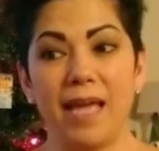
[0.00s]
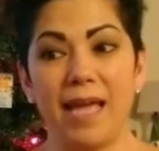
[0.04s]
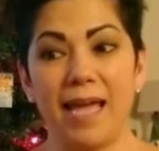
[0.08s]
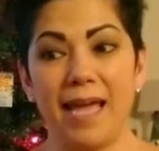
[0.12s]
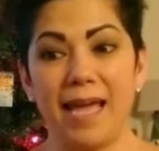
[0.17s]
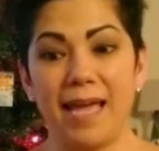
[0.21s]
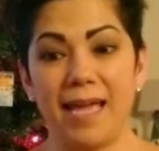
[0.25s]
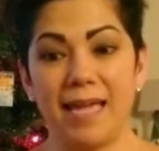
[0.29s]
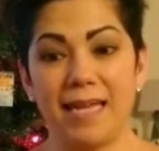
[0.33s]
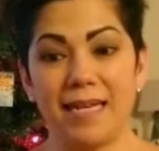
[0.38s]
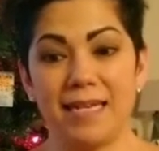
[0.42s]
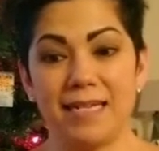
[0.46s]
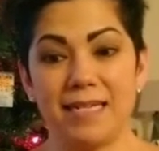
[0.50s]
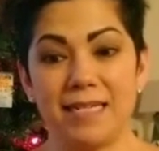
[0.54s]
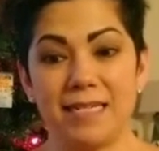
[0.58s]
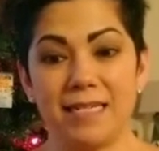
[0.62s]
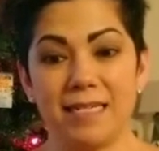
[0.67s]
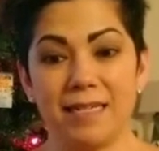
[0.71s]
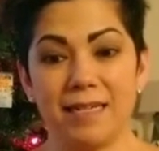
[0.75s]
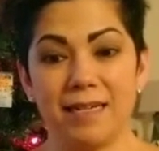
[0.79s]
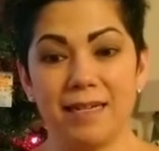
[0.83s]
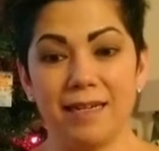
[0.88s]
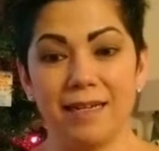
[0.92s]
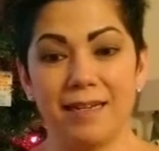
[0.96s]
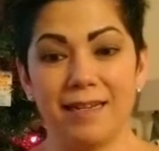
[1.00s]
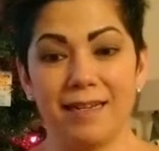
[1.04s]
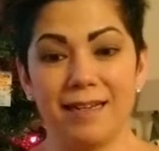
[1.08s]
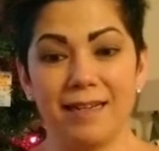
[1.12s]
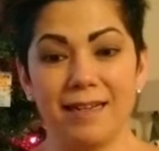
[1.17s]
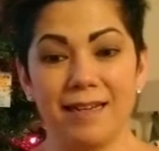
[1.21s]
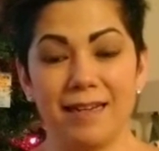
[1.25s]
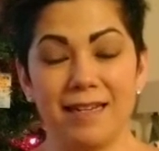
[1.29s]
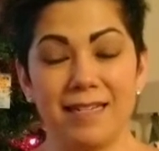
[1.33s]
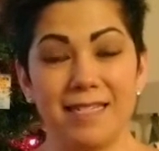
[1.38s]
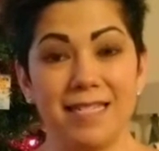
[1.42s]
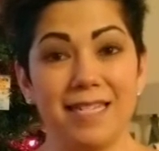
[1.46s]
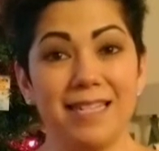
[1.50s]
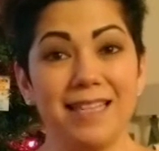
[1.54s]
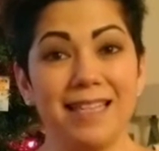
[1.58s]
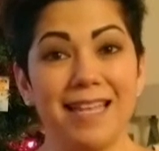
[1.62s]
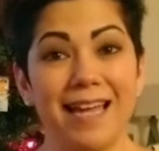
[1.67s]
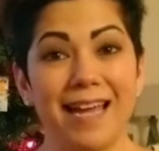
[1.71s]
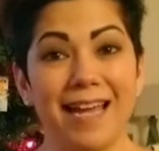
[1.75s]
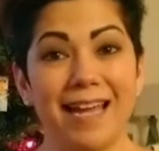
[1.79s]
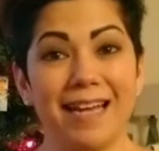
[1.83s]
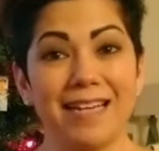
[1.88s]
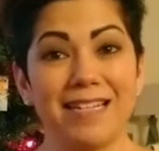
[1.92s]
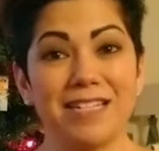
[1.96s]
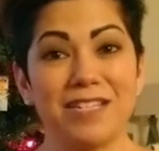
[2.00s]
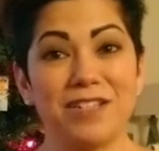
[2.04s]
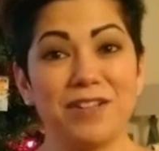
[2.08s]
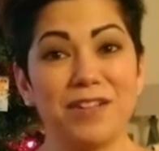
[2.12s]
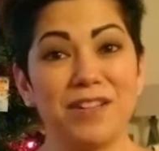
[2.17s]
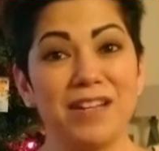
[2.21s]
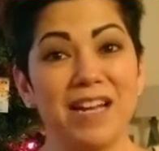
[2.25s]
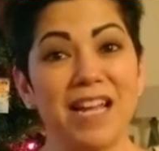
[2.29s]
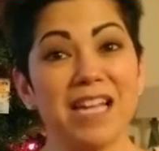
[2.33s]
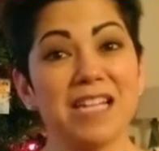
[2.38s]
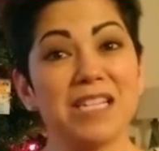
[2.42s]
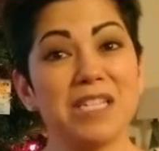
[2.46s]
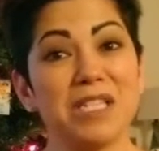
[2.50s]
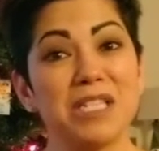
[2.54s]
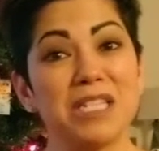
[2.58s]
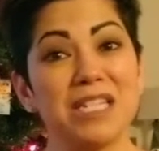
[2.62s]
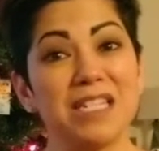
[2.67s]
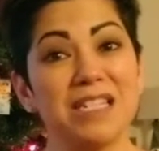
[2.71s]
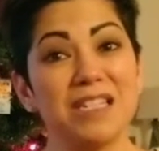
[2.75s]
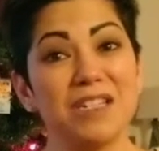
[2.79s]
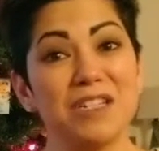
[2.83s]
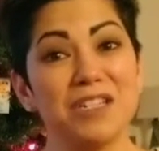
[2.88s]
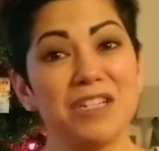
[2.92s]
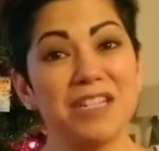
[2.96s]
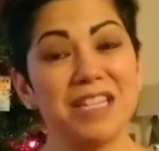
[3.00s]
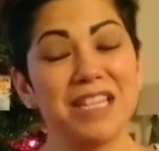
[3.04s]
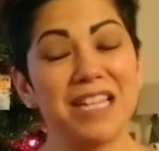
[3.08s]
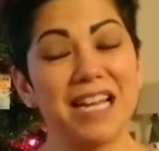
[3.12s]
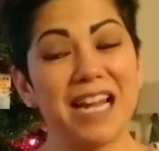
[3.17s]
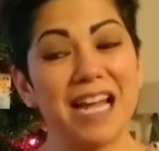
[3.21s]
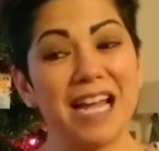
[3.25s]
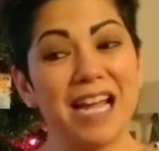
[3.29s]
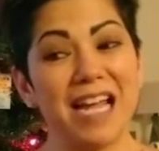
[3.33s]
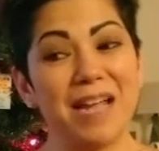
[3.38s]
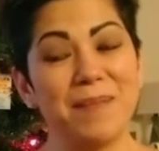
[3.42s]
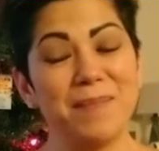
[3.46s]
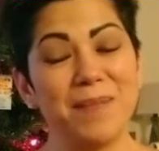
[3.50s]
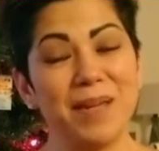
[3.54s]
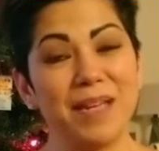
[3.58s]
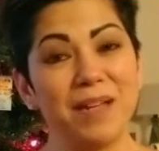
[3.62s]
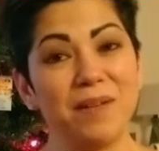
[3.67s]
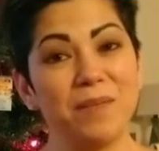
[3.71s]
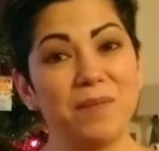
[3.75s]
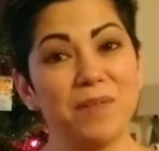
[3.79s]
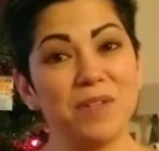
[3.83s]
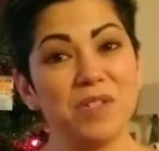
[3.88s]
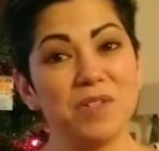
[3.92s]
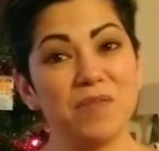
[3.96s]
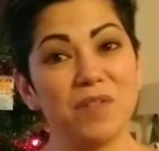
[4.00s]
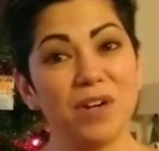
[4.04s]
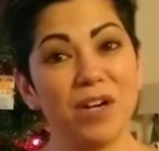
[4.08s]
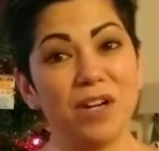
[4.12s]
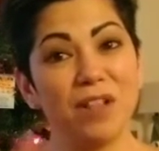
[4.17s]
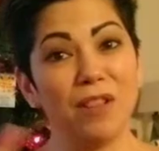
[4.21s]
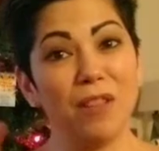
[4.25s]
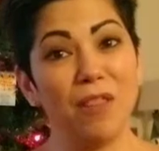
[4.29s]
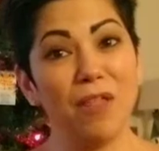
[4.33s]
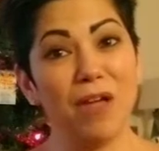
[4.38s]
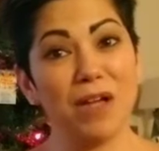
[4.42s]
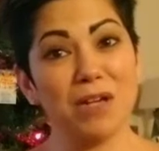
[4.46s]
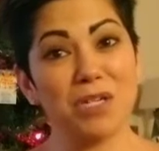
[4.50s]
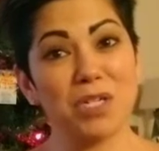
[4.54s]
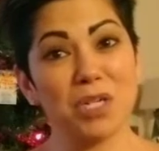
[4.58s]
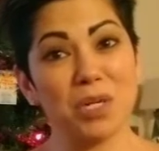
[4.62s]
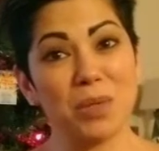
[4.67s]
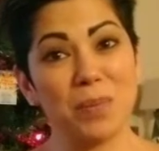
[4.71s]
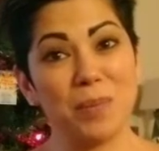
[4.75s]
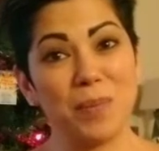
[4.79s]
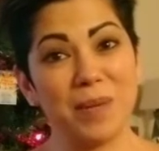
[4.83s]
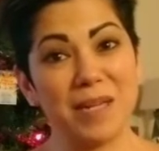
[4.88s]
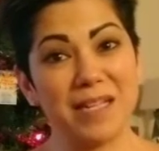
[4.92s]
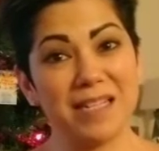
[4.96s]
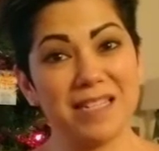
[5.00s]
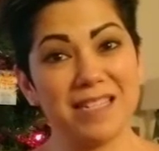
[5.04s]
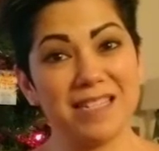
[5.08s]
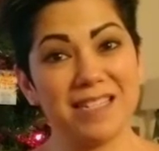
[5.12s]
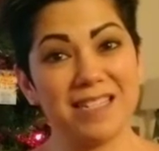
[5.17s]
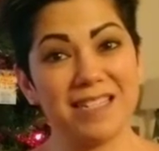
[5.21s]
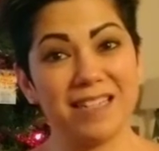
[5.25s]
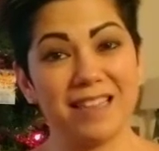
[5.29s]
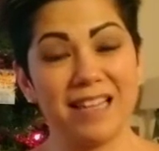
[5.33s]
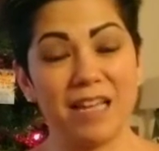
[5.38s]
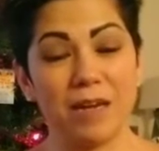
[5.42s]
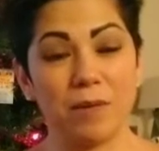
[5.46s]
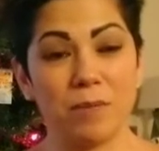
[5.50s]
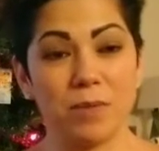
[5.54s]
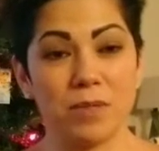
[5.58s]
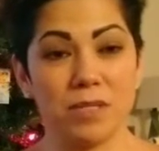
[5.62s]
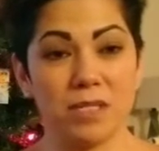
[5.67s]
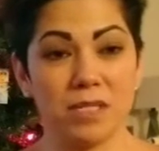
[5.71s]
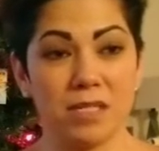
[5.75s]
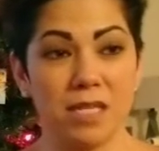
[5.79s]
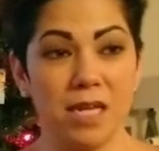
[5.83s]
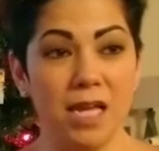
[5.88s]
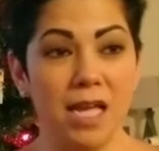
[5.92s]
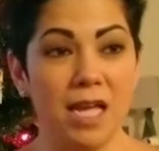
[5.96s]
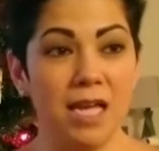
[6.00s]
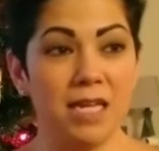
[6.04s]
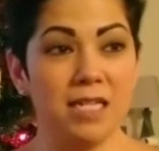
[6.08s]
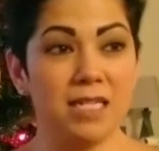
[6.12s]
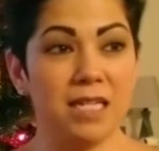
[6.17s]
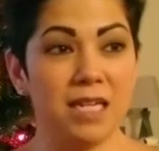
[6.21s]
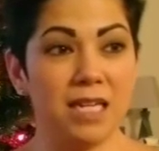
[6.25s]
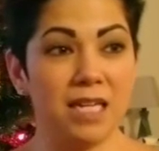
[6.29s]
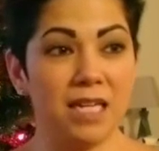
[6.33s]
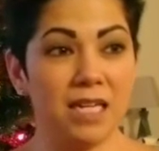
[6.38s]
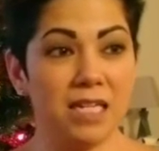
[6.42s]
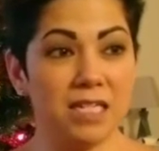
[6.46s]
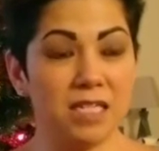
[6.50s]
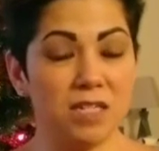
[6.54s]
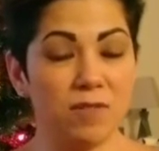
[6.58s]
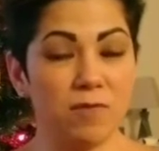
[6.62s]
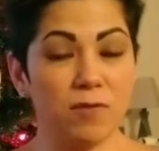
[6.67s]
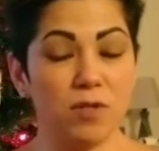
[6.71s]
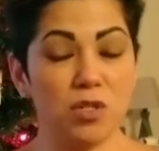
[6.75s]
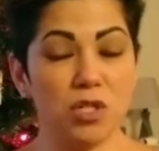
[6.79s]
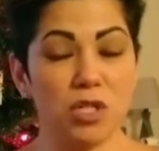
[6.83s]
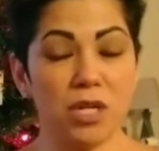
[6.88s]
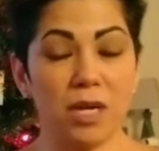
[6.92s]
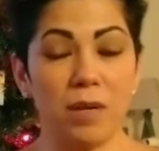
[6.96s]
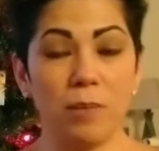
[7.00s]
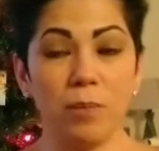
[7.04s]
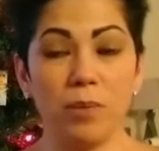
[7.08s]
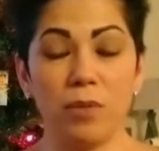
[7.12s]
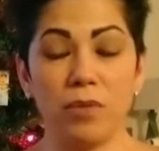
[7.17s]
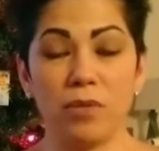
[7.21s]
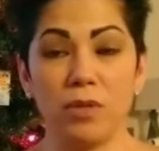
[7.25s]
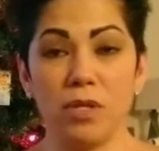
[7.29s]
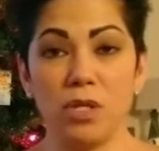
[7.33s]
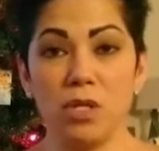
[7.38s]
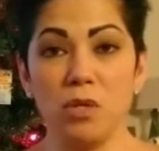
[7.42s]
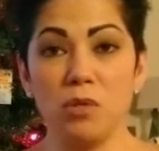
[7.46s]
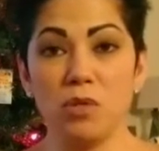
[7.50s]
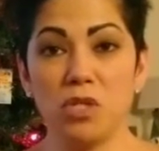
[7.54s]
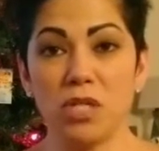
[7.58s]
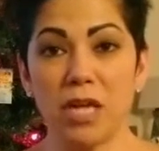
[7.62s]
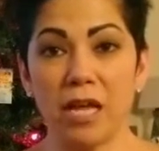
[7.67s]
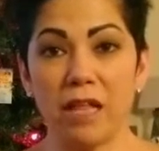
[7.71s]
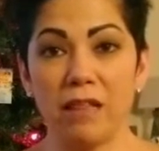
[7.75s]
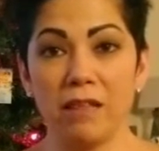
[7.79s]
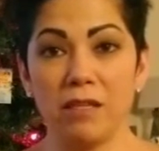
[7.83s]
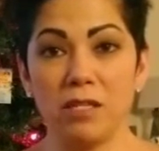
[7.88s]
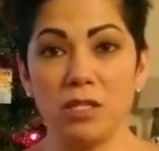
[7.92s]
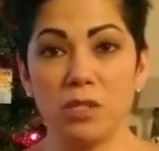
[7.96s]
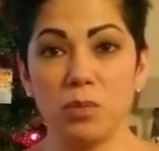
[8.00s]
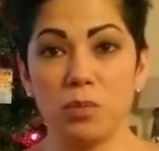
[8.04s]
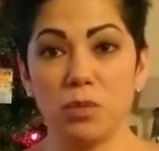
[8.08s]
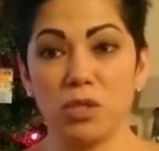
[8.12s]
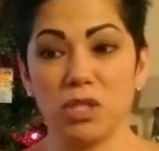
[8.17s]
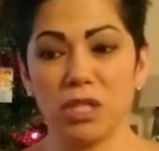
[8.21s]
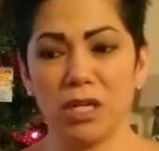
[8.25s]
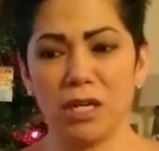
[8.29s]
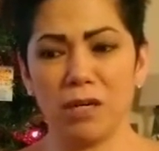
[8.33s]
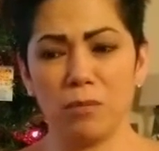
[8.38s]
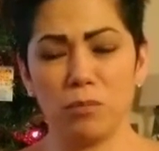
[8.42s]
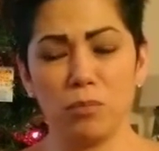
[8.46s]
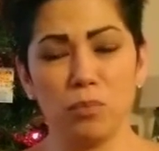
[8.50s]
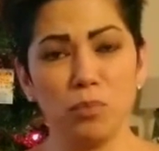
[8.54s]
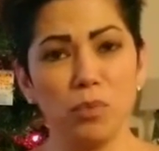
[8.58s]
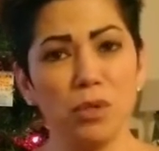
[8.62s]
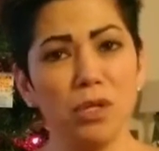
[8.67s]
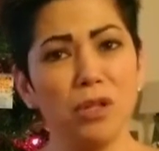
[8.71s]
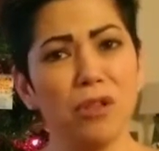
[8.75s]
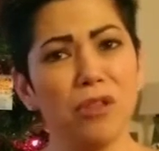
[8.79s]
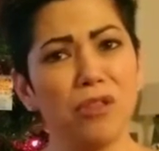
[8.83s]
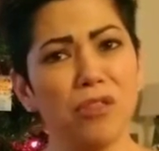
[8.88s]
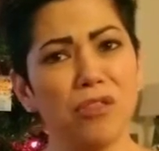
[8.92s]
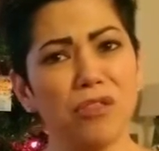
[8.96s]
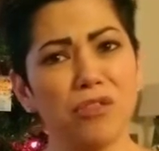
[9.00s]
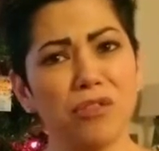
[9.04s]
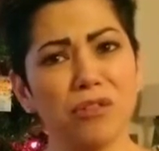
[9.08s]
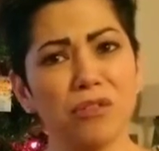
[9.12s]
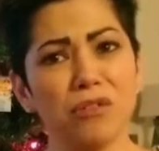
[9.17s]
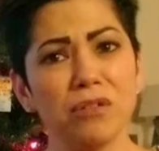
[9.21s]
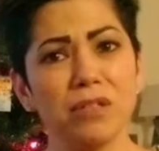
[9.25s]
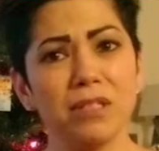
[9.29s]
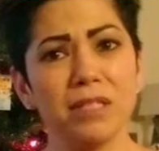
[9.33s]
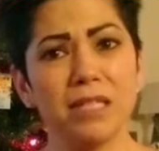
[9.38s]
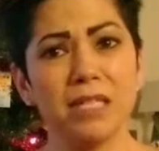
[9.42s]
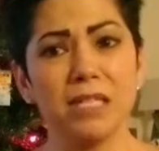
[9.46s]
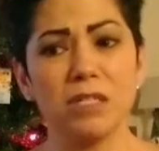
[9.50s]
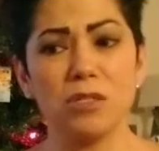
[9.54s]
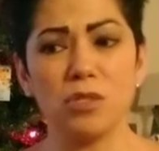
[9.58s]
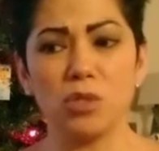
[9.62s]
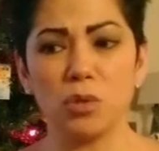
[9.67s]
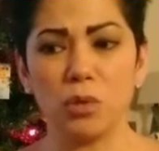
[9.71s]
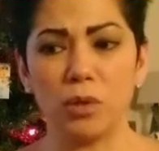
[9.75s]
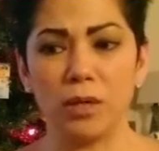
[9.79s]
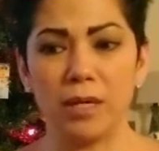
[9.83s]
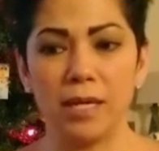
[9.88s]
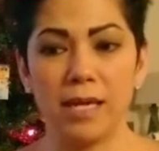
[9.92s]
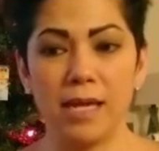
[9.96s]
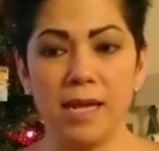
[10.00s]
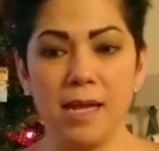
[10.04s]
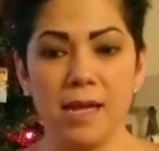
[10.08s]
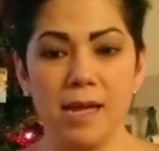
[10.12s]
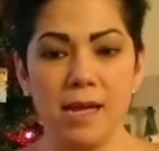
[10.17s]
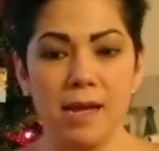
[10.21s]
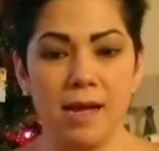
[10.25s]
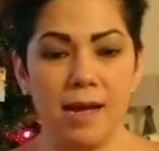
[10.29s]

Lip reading: And I did that. So the next decision that I made was very logic-based, and that was taking a different job with a new challenge, which I really thoroughly enjoy,